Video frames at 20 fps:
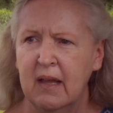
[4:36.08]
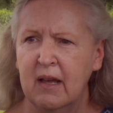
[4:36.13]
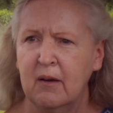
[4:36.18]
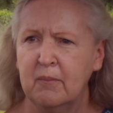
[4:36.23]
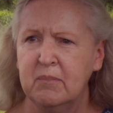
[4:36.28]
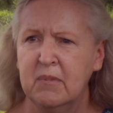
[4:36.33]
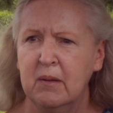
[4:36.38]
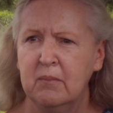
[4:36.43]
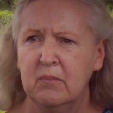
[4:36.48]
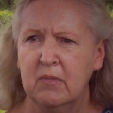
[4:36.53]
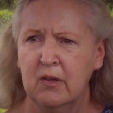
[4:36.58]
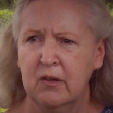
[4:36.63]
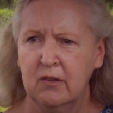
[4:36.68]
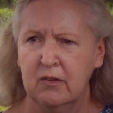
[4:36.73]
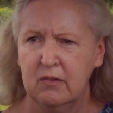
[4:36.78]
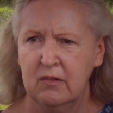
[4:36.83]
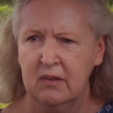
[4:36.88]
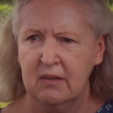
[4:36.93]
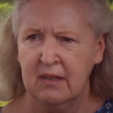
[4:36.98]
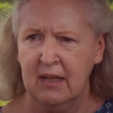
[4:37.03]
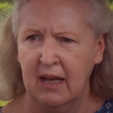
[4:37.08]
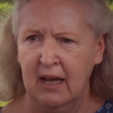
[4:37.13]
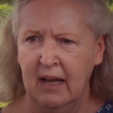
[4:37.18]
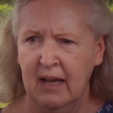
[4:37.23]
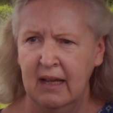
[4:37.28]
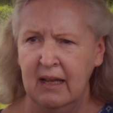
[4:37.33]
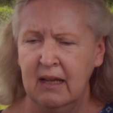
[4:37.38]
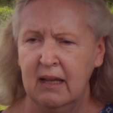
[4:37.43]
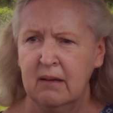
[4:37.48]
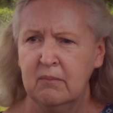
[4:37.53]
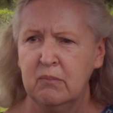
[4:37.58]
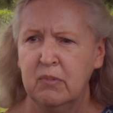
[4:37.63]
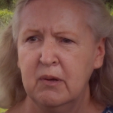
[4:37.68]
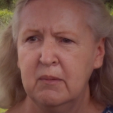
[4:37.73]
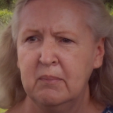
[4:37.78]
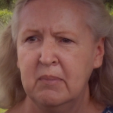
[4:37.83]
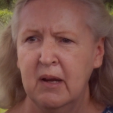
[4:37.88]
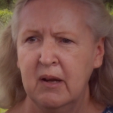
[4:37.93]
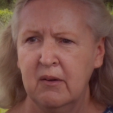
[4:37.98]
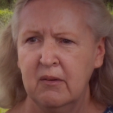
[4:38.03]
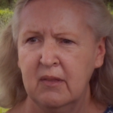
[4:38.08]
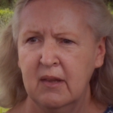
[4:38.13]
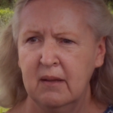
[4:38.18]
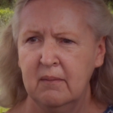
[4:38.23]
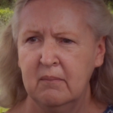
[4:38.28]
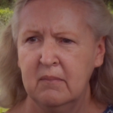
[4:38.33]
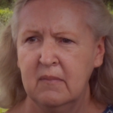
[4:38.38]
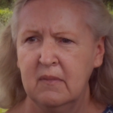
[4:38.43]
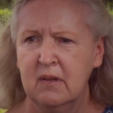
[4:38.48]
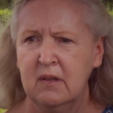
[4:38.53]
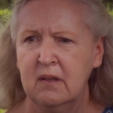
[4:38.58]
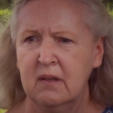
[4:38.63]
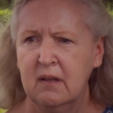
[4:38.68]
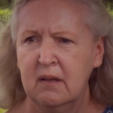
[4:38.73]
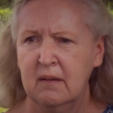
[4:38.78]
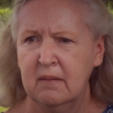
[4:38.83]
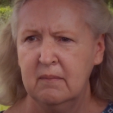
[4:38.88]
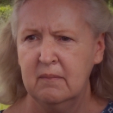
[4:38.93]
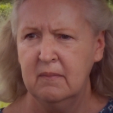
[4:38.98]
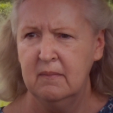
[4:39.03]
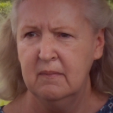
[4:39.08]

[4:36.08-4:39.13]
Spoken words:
help them learn Thai and prepare them to